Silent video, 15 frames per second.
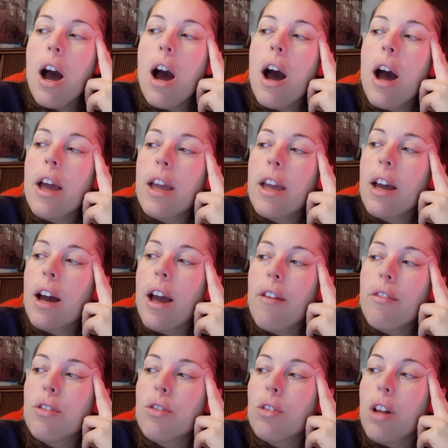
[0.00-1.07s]
I
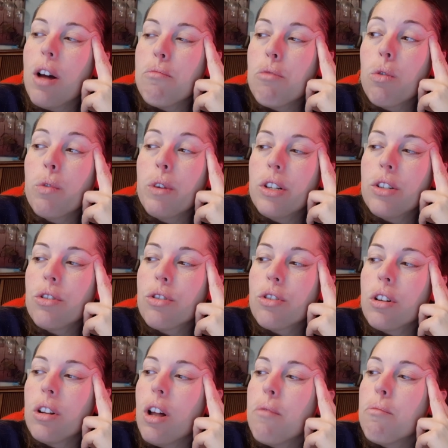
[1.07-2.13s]
have to do a lot more research
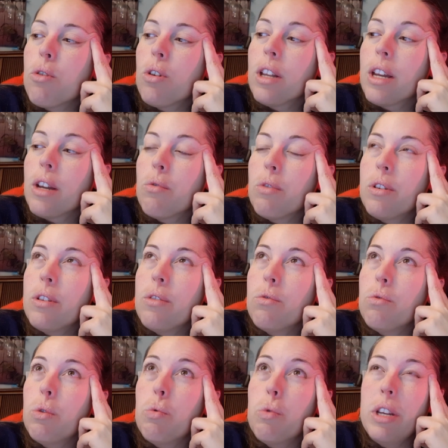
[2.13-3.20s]
and a lot more like,
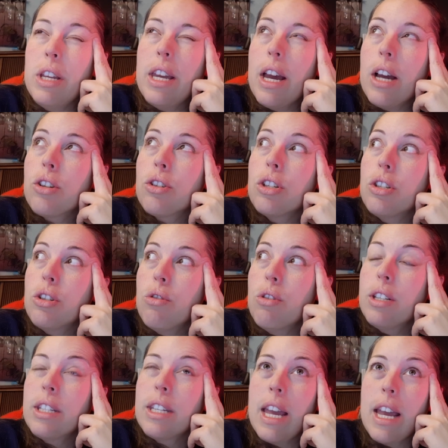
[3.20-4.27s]
well, would he actually do
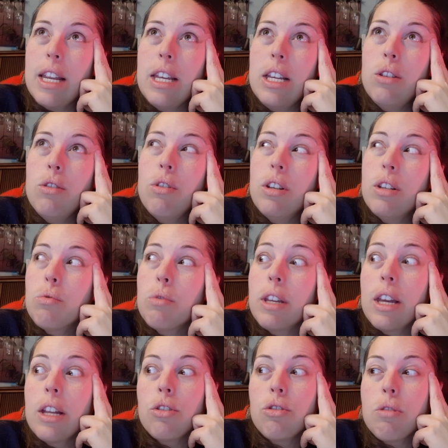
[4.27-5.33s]
this? Can he do this? Would he
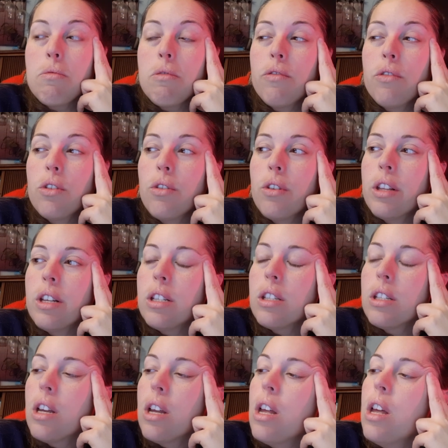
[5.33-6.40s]
get in trouble for doing
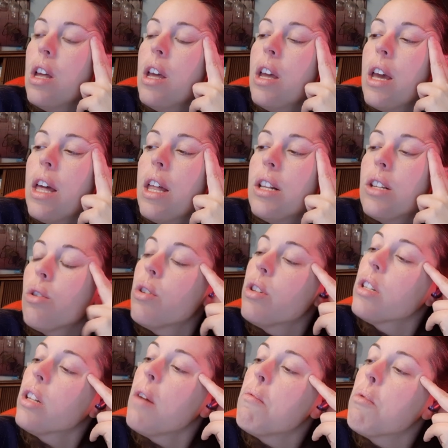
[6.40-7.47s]
this? And so
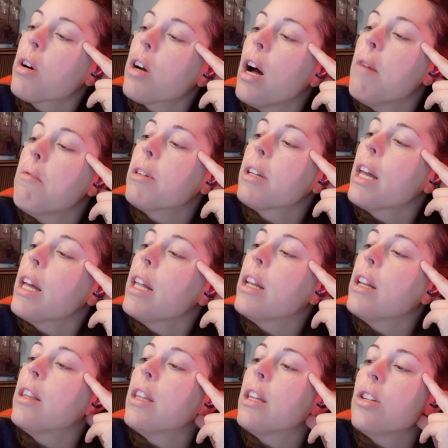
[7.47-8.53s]
it's a lot more
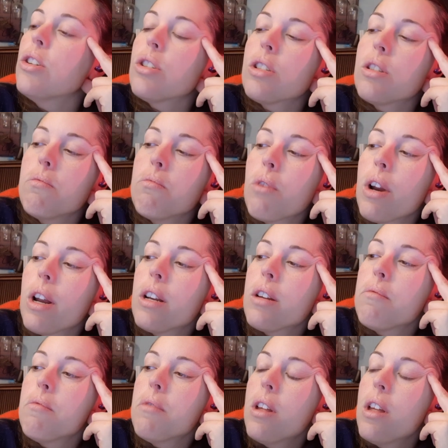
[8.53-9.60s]
complicated than just some
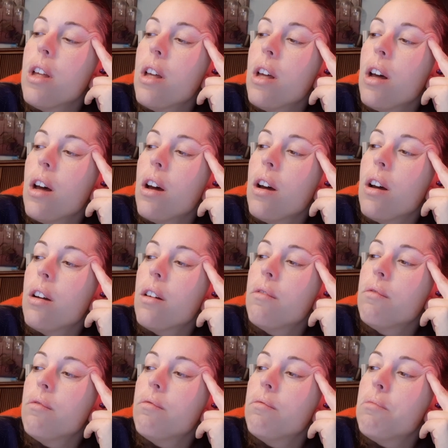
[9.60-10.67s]
random
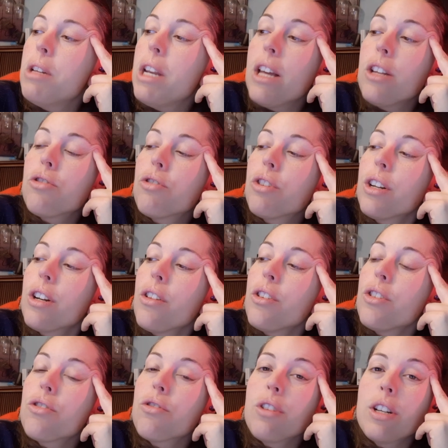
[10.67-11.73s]
pedestrian on the
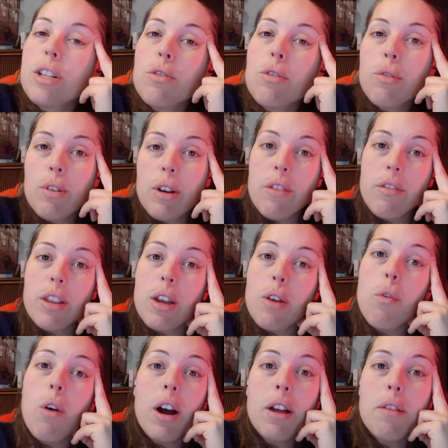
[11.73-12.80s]
street doing whatever they
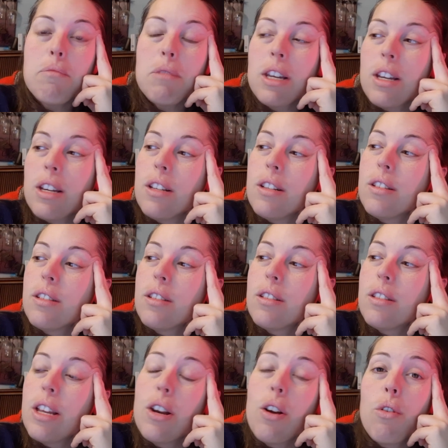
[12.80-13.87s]
want because
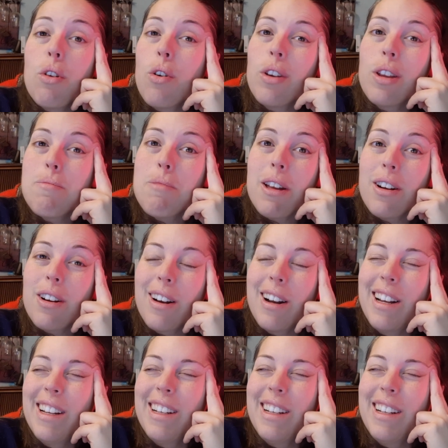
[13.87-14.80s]
they don't know any better.